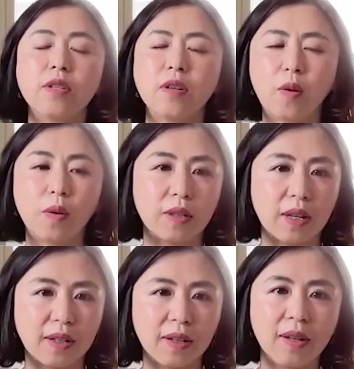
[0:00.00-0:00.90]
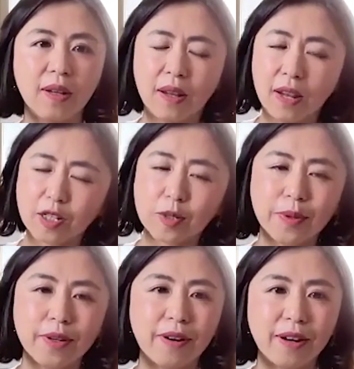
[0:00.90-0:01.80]
experiencing hoarding
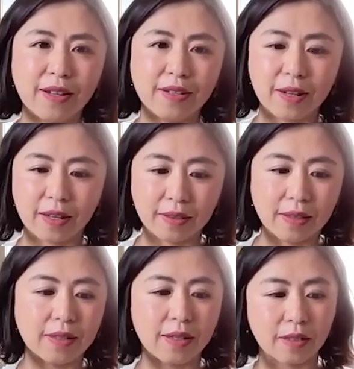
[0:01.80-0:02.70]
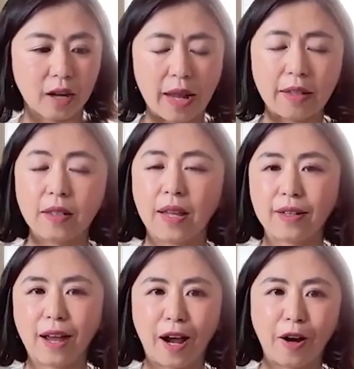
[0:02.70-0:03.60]
experience, and this is kind of
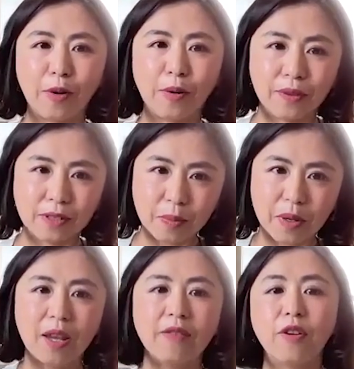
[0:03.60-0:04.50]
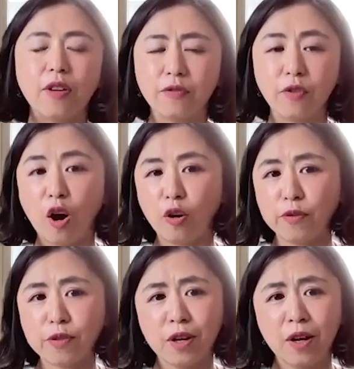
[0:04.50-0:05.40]
like how this behavior
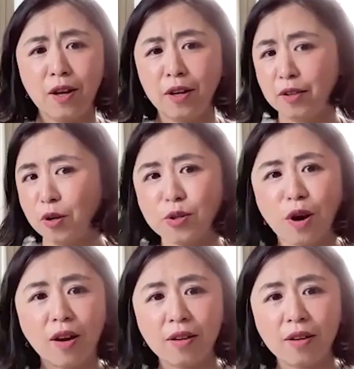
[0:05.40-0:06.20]
evolves. Those are